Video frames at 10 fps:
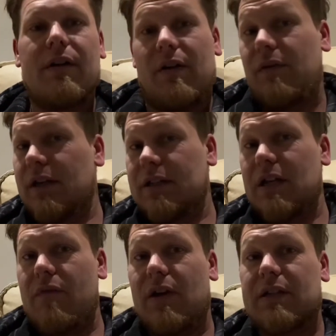If you can
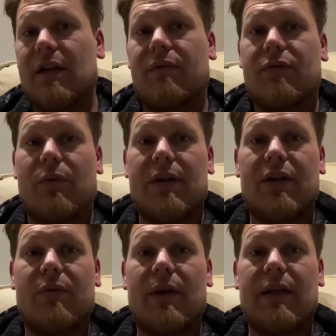save yourself 20
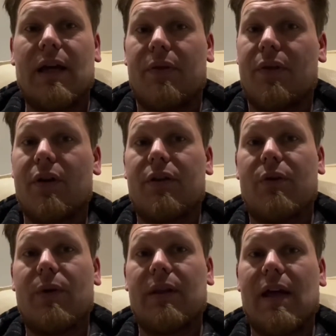quid here, 30
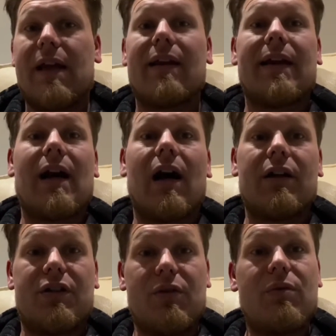quid then, like
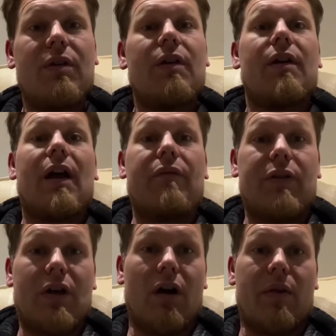I do, every
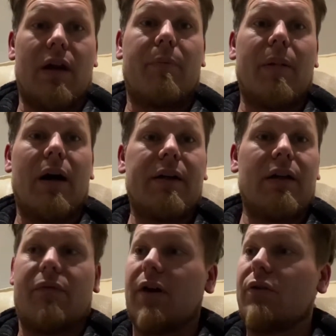car that I buy,
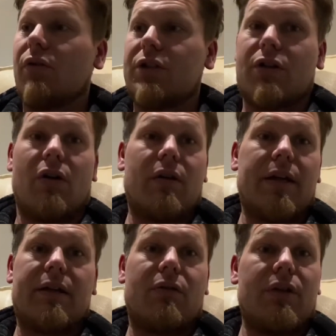if I know it's got
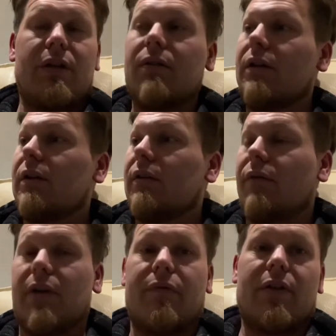like only,
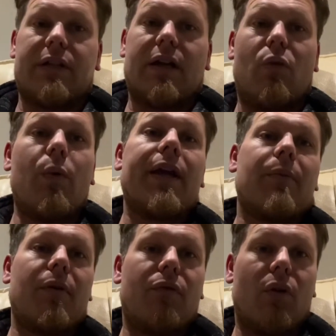if there's like a week
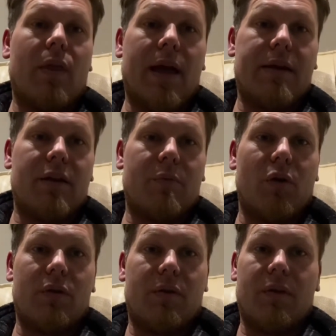before the end of the
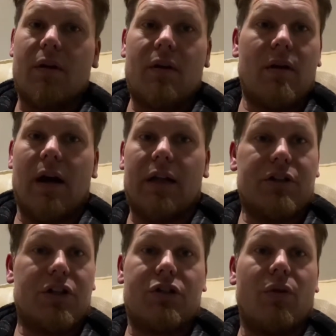month, I'll
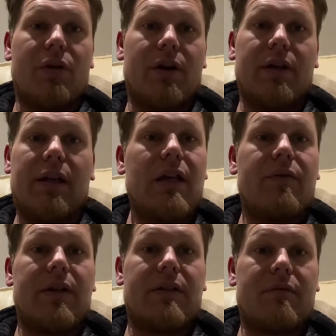just saw it and leave
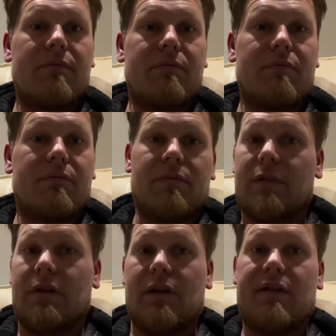it,
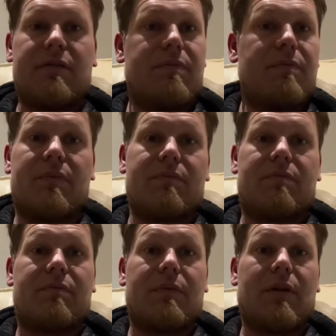and
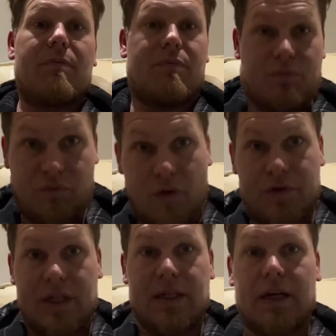
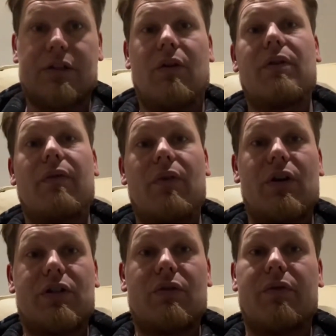obviously tax it on the
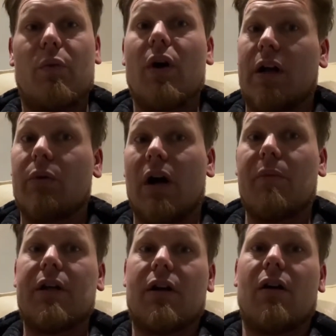1st. So if you work out how
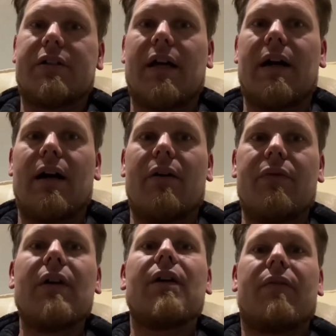many cars I have,
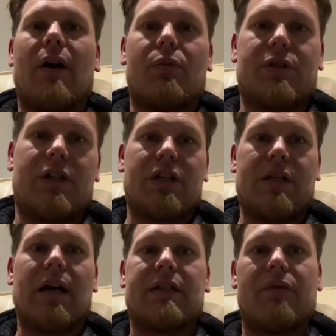if I was to
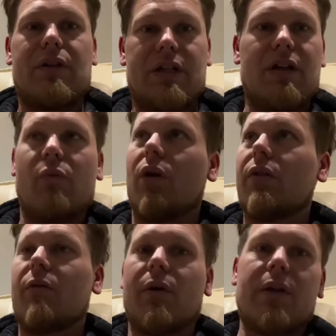tax every single one
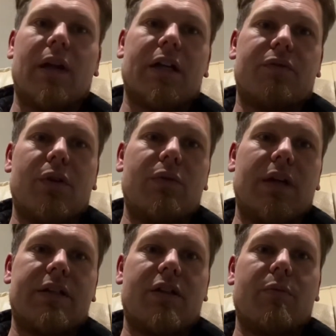of them on the last few
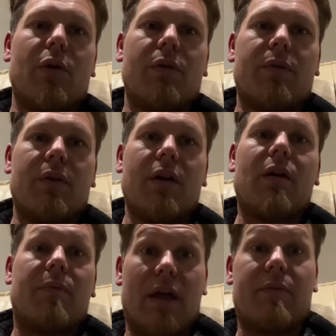days of the month,
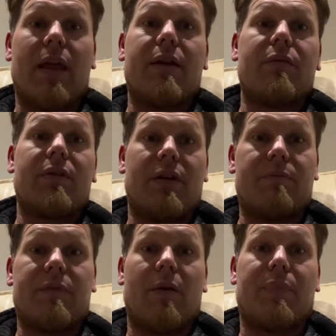then
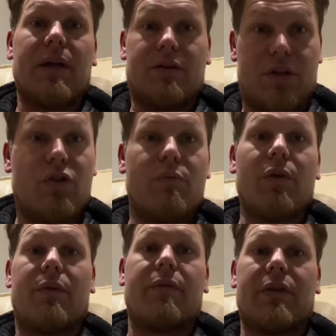you're paying 2
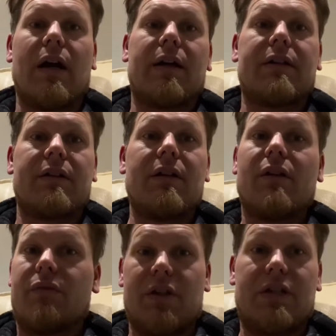months of tax
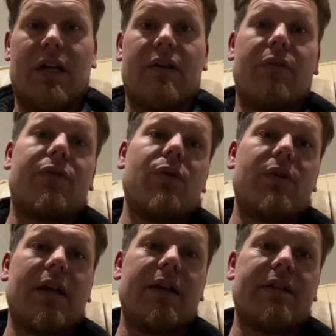for the sake of a few
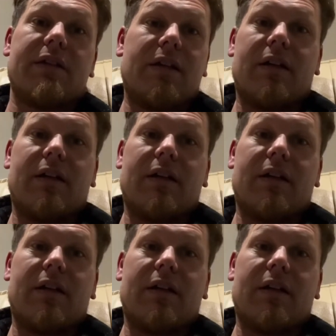days.